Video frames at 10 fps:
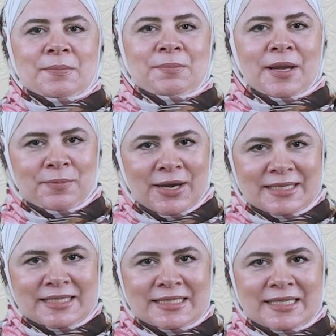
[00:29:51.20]
By
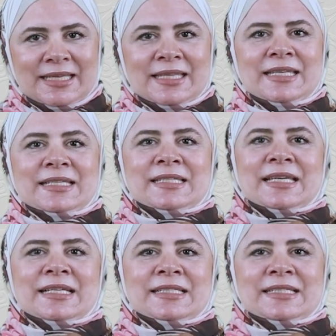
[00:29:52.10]
practicing these
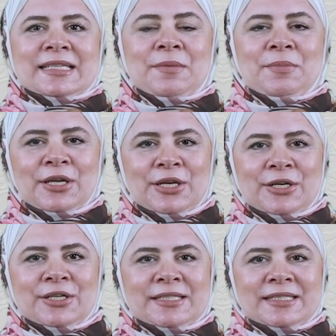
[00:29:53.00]
skills,
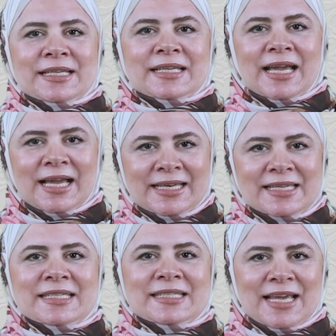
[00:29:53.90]
beginners can
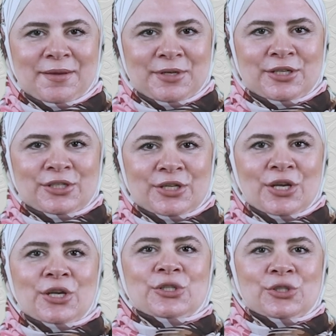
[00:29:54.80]
establish
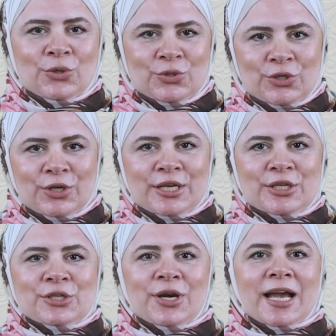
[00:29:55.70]
social
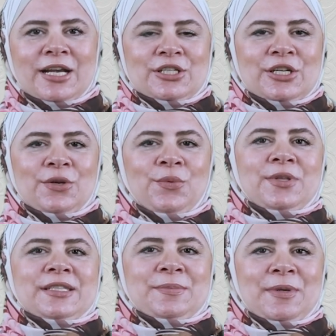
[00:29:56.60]
interaction
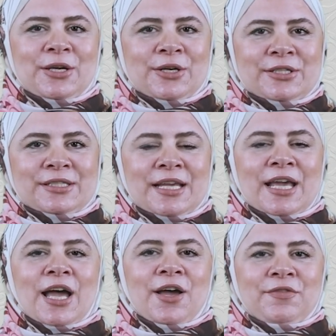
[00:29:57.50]
with speakers
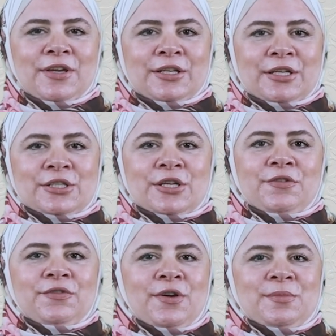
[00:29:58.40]
of English
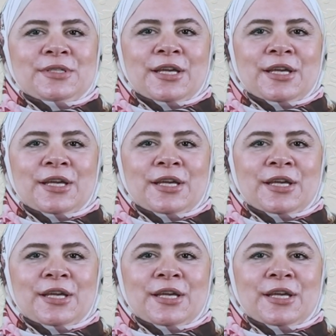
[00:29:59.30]
from